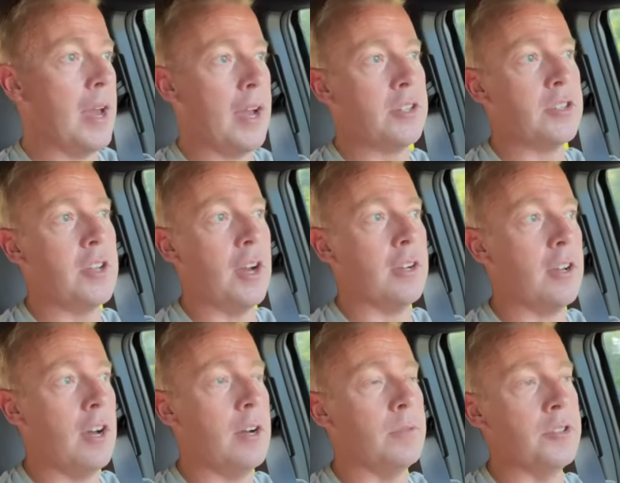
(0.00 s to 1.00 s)
match dot
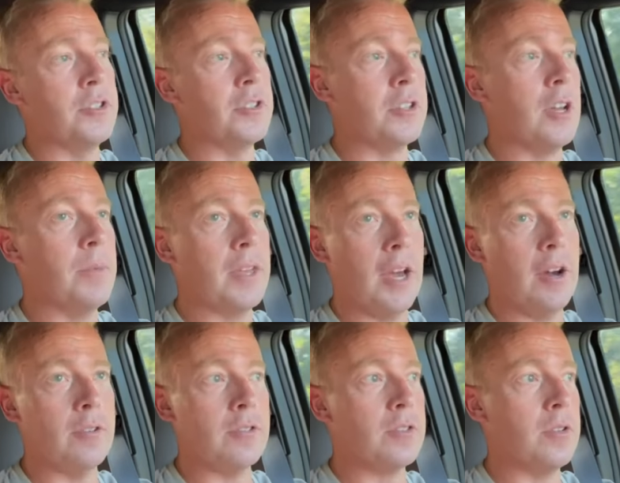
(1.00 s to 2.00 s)
com was just coming
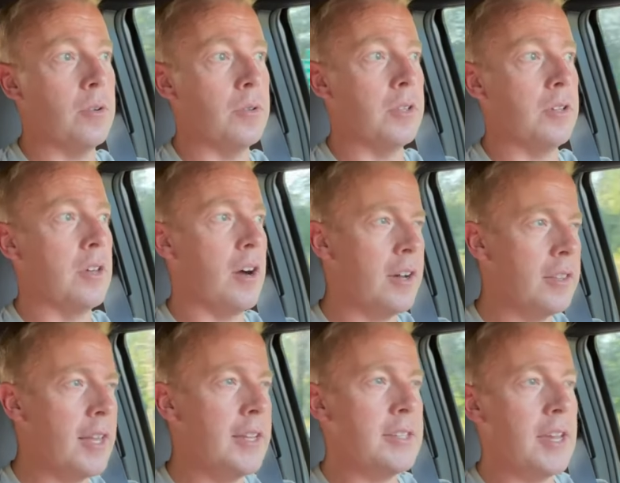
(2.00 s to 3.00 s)
out. So the, the
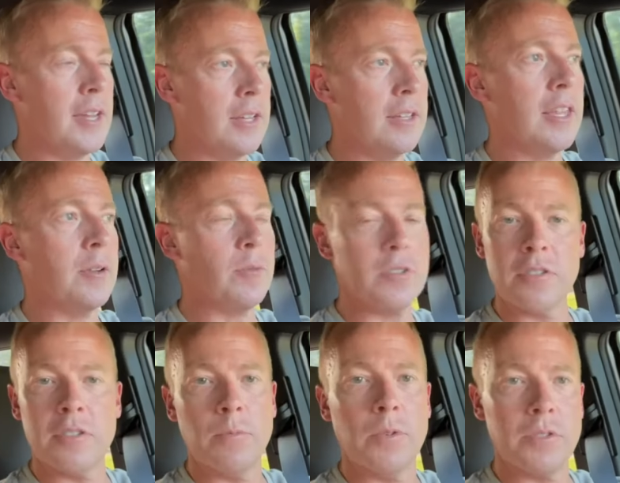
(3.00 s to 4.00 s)
online dating thing
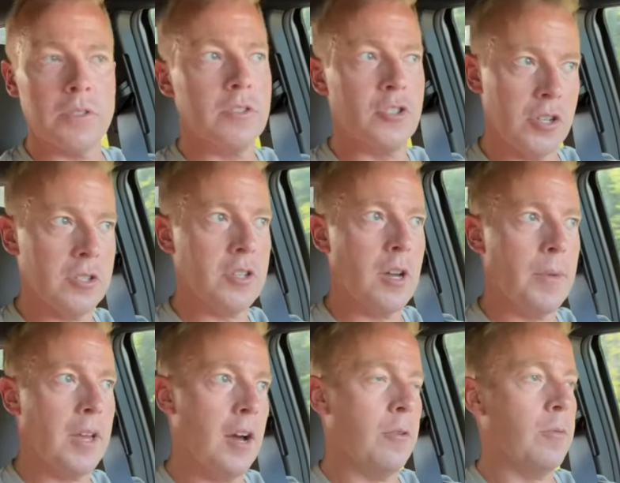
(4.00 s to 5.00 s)
was, was just
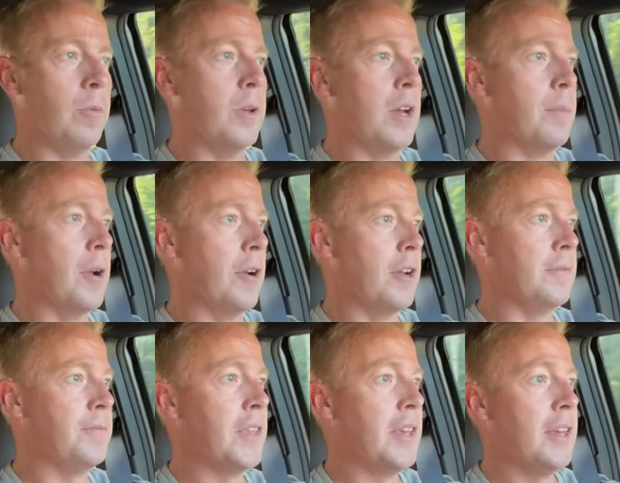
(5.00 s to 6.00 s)
coming out when we got
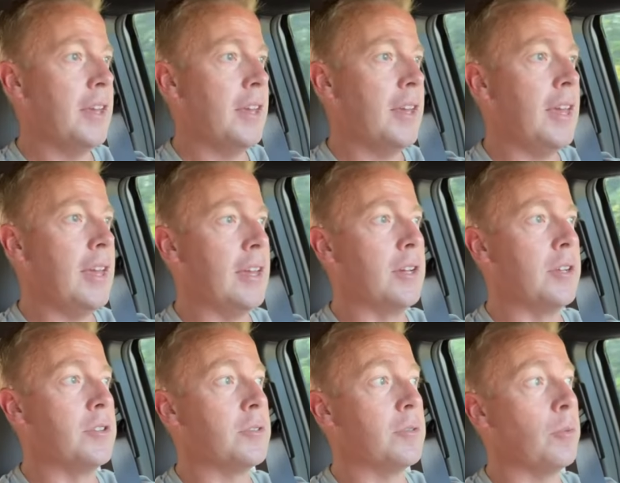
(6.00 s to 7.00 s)
married.
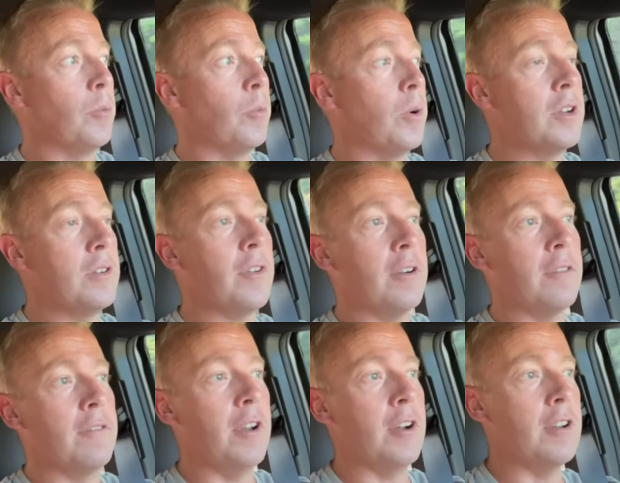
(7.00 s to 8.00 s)
And one of our
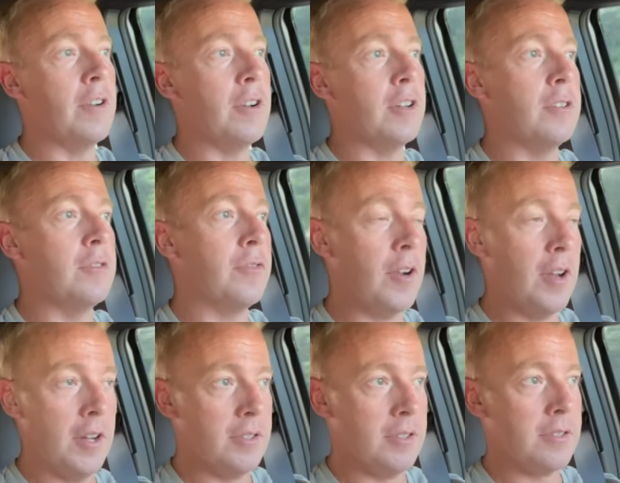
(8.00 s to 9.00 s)
very, very good
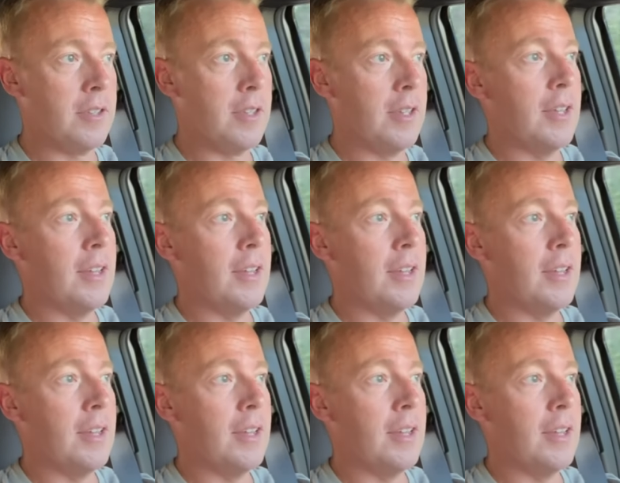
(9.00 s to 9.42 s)
friends